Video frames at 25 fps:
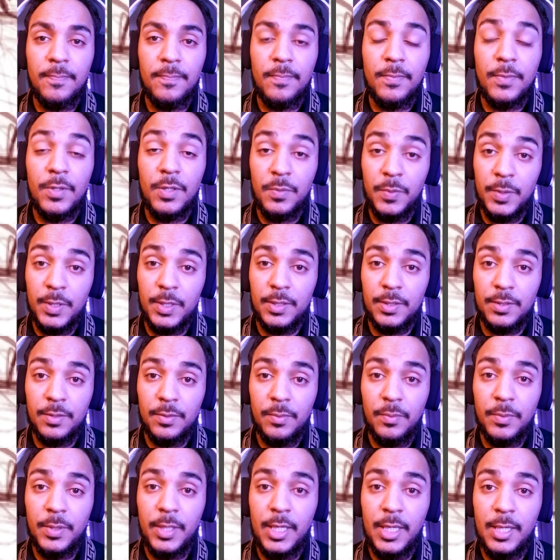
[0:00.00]
the world.
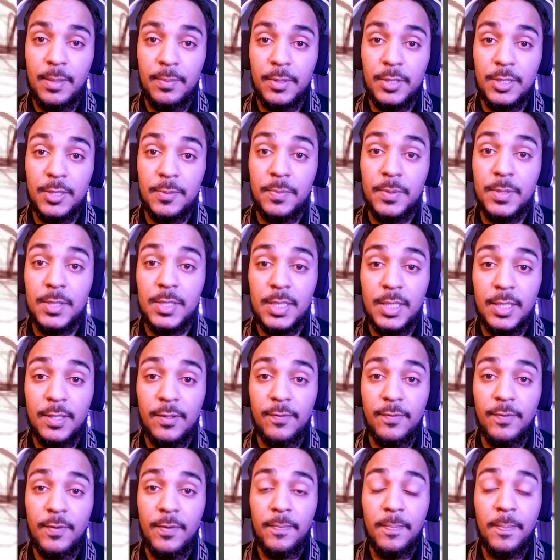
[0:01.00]
We're able to
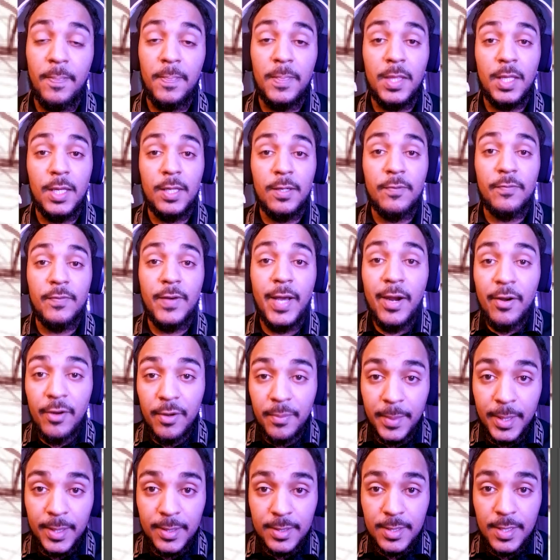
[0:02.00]
perceive the
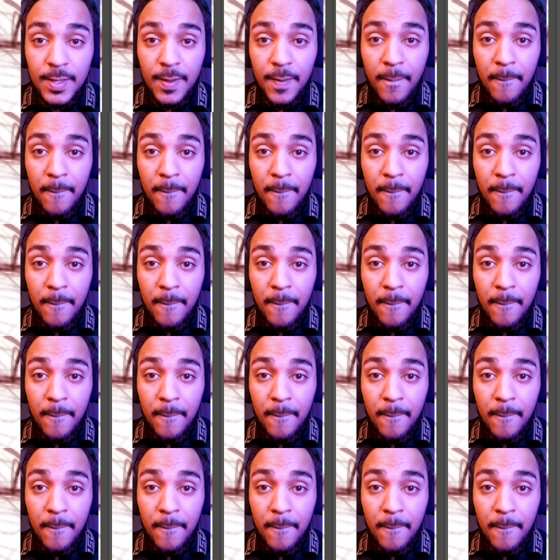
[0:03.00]
environment.